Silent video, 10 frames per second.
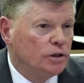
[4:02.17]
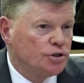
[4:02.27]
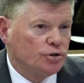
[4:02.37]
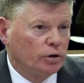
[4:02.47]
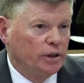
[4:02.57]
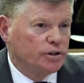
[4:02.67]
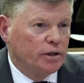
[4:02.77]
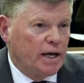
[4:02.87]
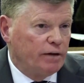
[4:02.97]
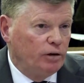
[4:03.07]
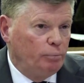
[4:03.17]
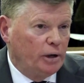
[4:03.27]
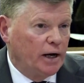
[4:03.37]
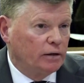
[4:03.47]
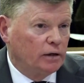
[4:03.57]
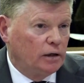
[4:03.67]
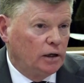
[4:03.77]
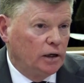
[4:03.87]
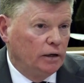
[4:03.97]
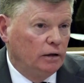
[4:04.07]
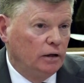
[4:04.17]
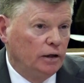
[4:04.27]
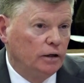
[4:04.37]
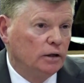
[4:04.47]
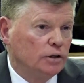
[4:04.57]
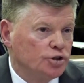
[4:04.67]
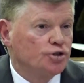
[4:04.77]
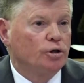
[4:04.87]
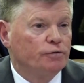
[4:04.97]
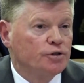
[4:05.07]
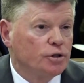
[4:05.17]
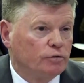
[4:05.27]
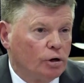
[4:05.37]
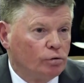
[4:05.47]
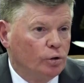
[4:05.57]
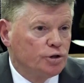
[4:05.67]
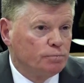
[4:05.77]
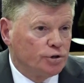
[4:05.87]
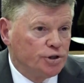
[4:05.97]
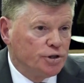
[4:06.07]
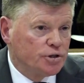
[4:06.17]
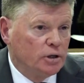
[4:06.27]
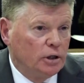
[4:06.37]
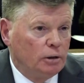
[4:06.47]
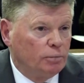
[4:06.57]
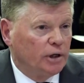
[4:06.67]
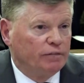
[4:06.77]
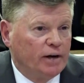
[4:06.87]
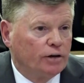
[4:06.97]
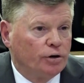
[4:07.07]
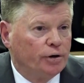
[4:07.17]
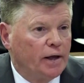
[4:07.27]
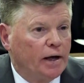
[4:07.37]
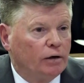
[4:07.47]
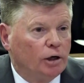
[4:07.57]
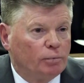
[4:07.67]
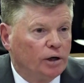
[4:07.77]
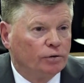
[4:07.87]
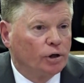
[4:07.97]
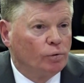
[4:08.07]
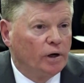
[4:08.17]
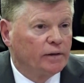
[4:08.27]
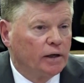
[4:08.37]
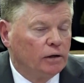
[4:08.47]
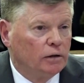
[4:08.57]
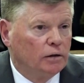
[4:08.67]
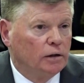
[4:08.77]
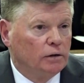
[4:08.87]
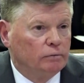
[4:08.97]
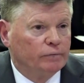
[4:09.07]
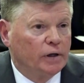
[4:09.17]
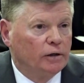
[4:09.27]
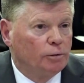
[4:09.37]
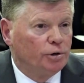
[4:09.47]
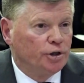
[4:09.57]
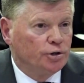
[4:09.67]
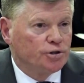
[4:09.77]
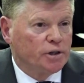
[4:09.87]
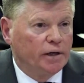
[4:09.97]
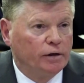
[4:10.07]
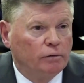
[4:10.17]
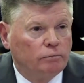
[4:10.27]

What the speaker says: Certainly, it's going to have impact on the surface of our roads and bridges, but I've not heard that number. I don't think we're at that number that you cited.